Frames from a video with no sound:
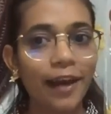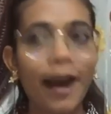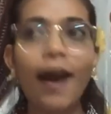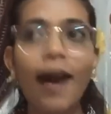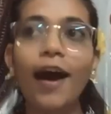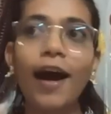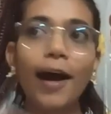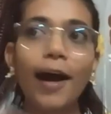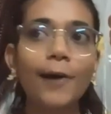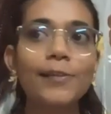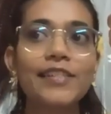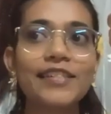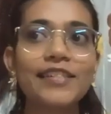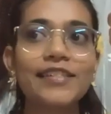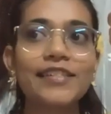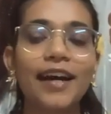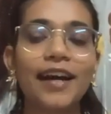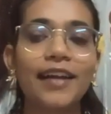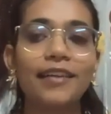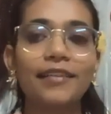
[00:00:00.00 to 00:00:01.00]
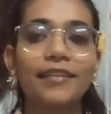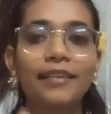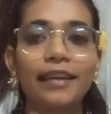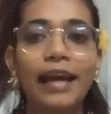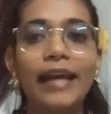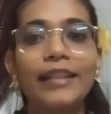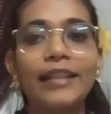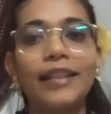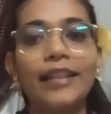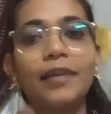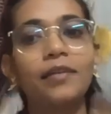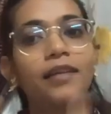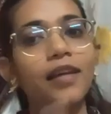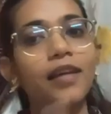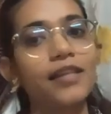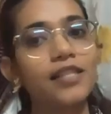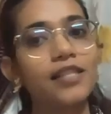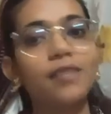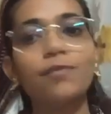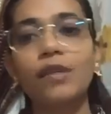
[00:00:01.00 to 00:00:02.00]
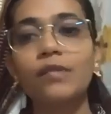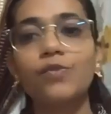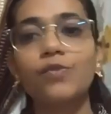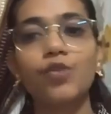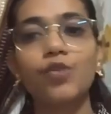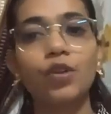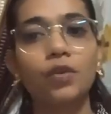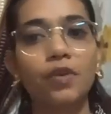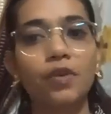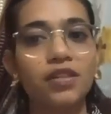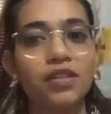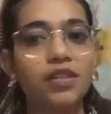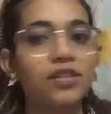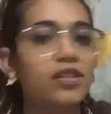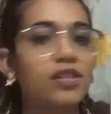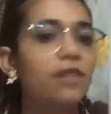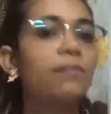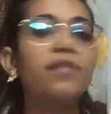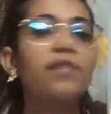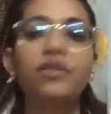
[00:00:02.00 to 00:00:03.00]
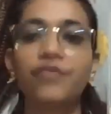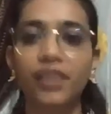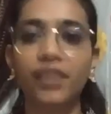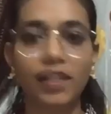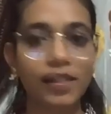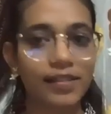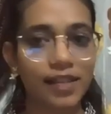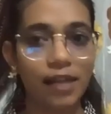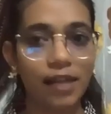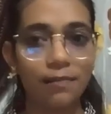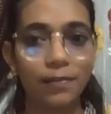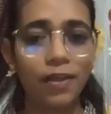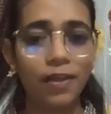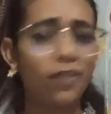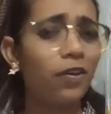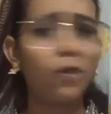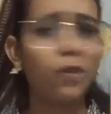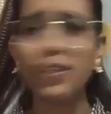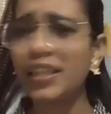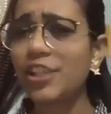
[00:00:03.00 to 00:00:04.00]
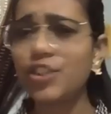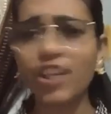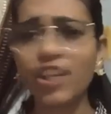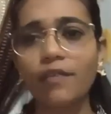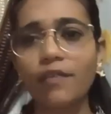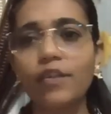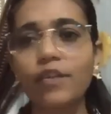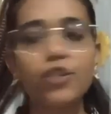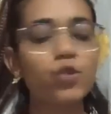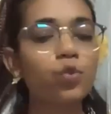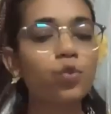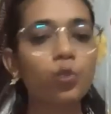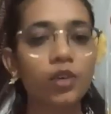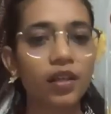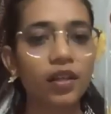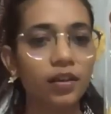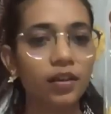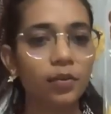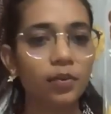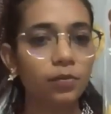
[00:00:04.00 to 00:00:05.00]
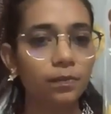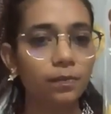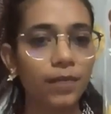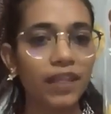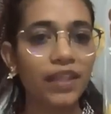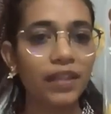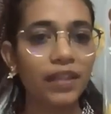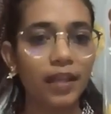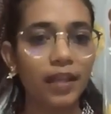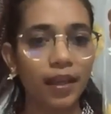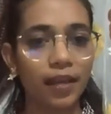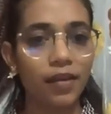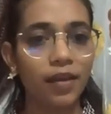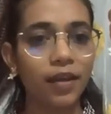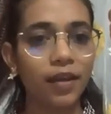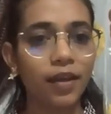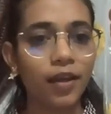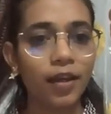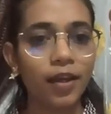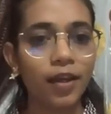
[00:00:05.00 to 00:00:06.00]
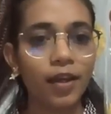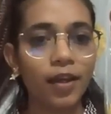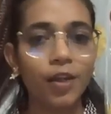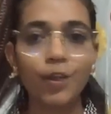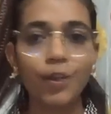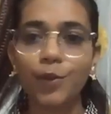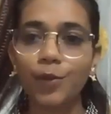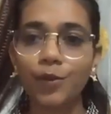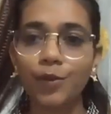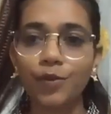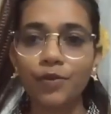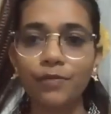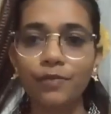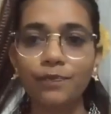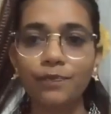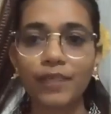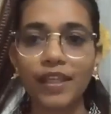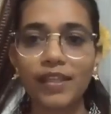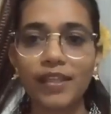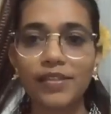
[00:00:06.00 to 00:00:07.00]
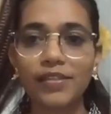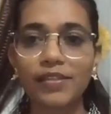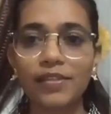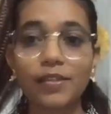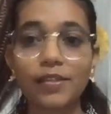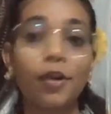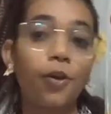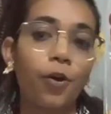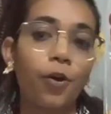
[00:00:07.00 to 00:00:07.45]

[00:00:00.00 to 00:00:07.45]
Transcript: how it's done, I think Azim Premji University is the perfect example. Each and every student being there, there's a